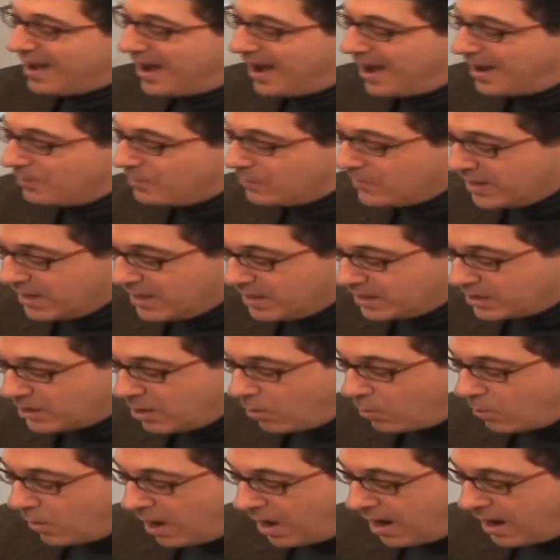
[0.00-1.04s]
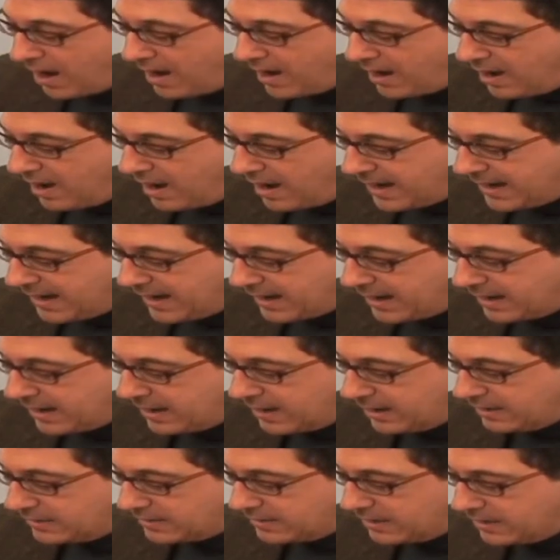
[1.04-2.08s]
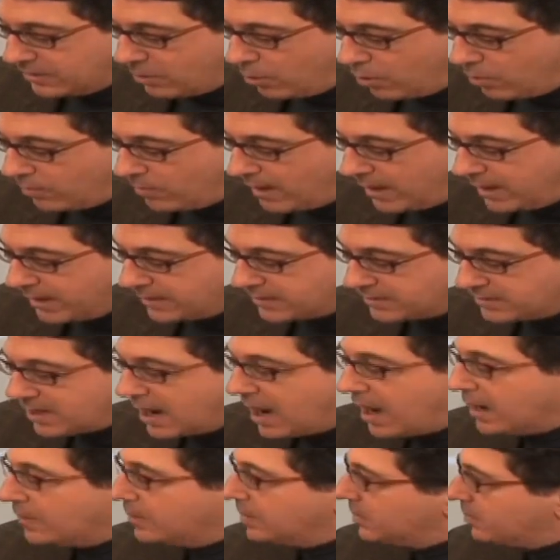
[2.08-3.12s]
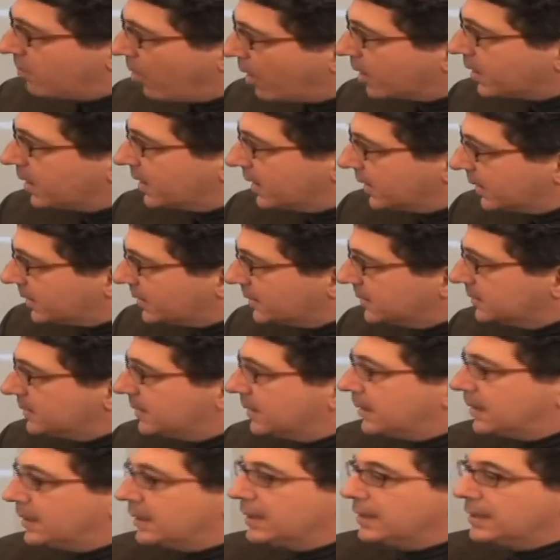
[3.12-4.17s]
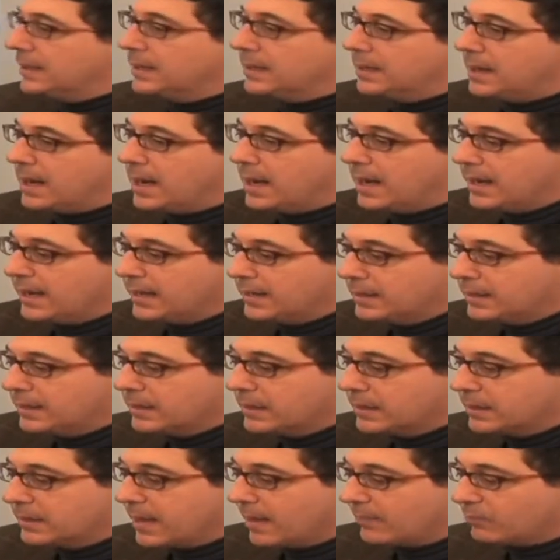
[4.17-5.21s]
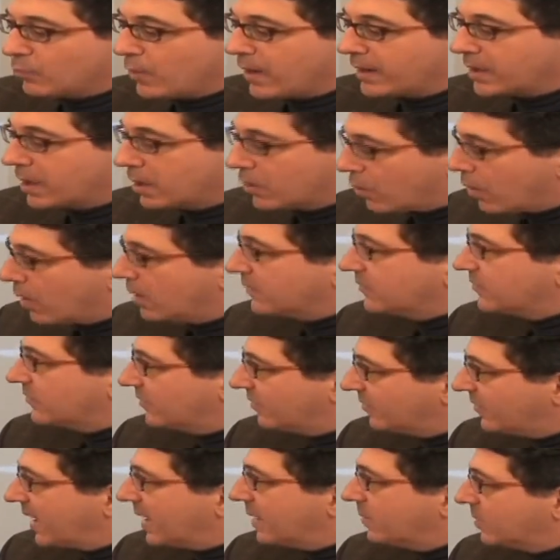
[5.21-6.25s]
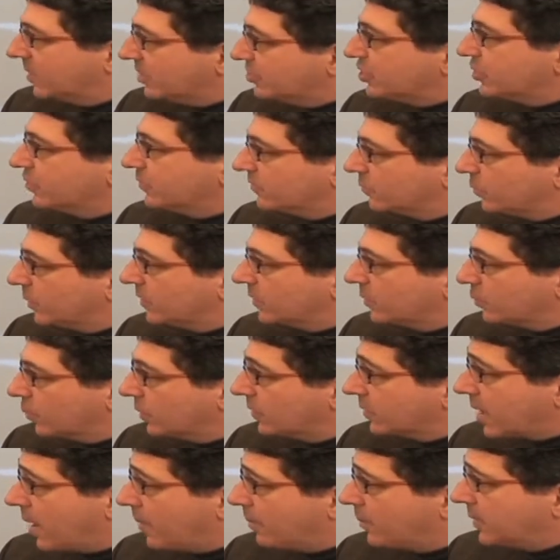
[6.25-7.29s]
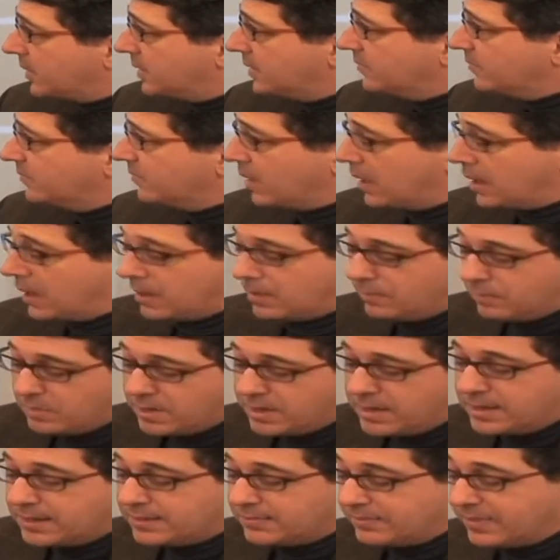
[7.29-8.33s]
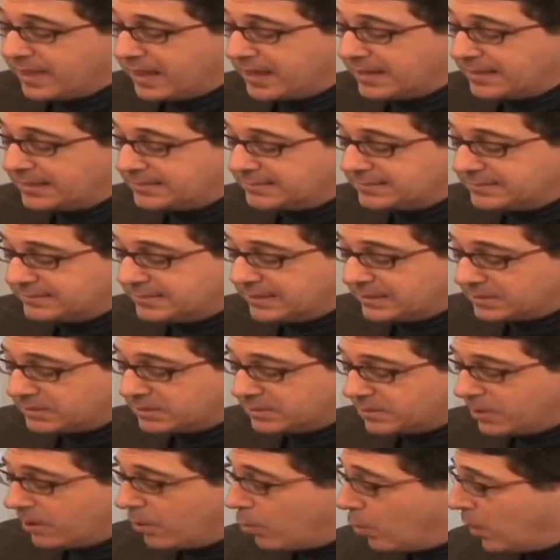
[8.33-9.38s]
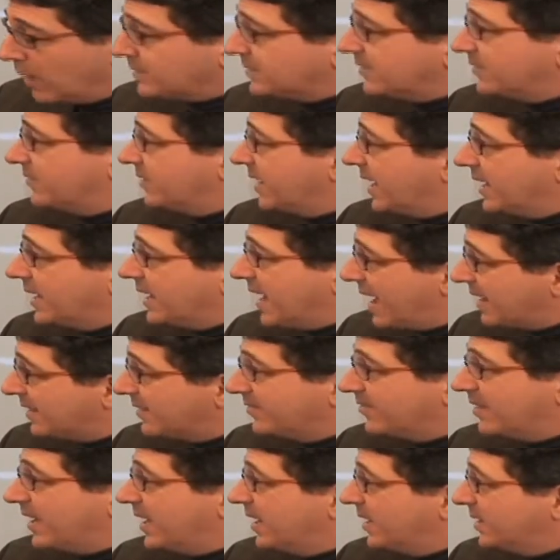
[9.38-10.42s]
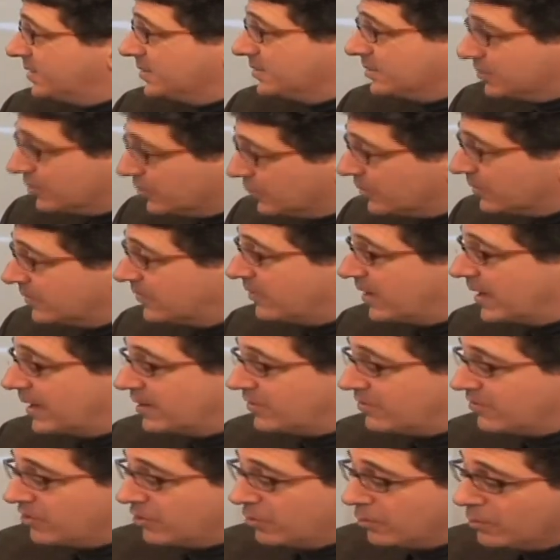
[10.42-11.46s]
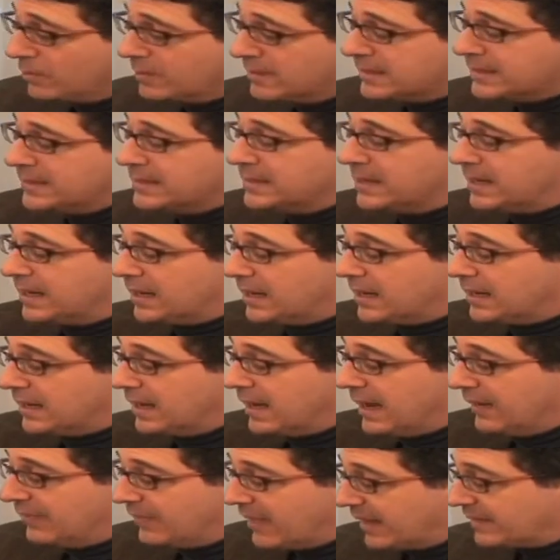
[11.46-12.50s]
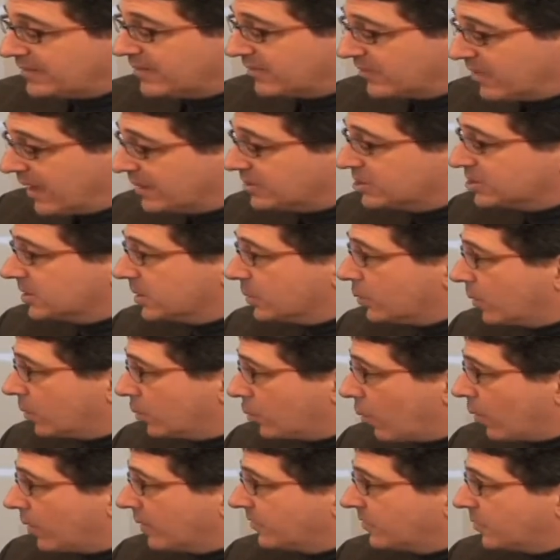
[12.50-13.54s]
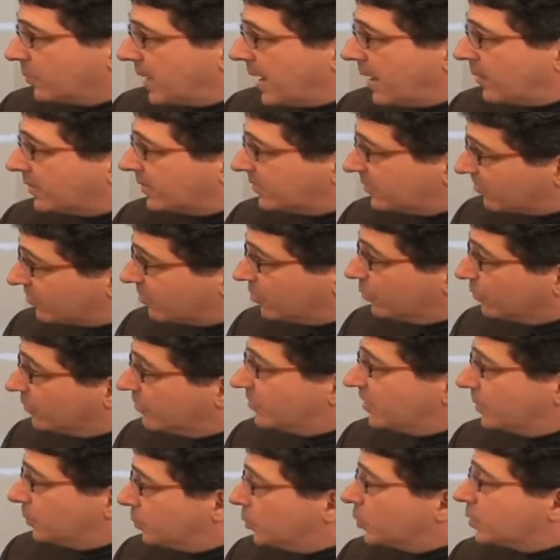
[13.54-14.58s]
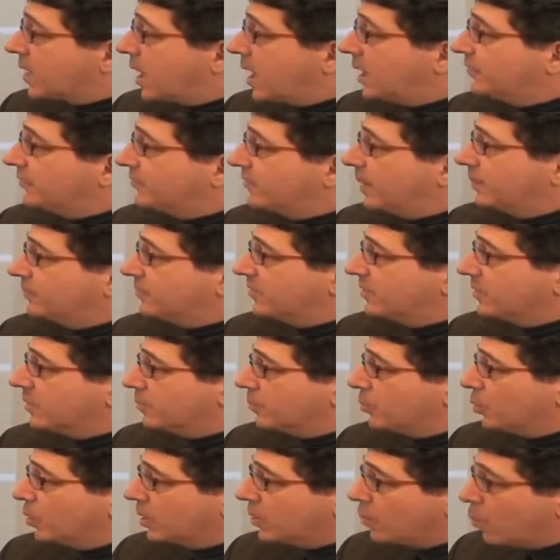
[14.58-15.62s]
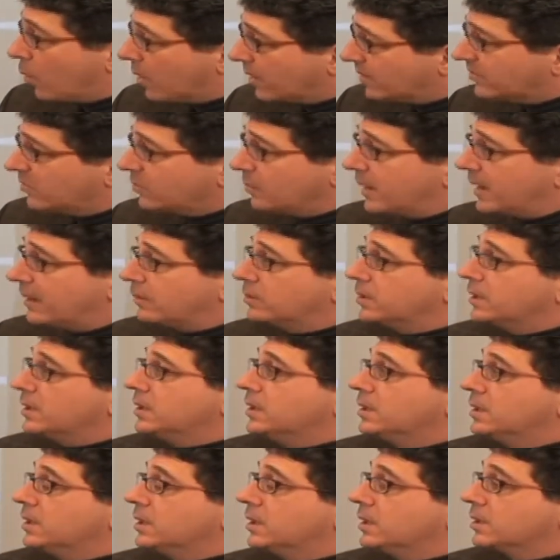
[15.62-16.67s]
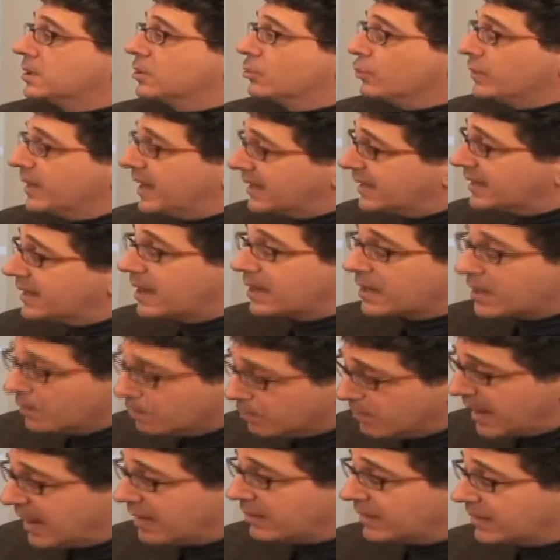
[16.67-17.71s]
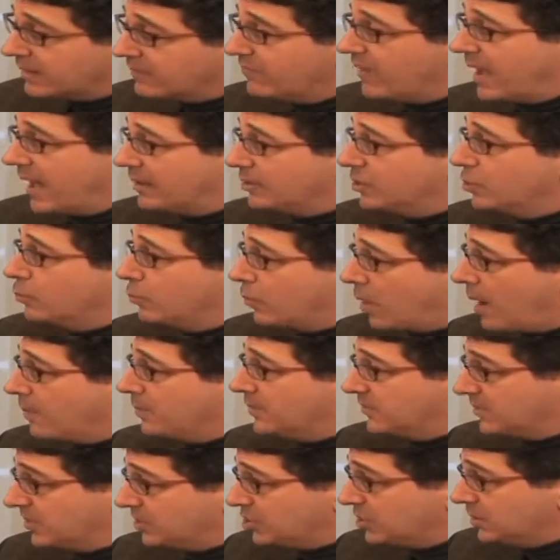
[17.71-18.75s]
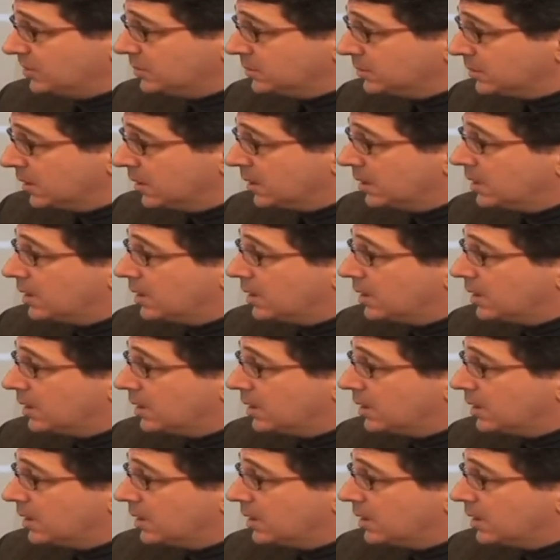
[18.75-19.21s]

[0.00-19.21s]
Um, you know, I, I in all my time in marketing, uh, I kept running across the same issues with with companies. Um, they didn't know what to say, how to say it, and who to say it to. Uh, and that's essentially what ROAR is about. It's two simple concepts in the book. One is about uh, creating a compelling value proposition.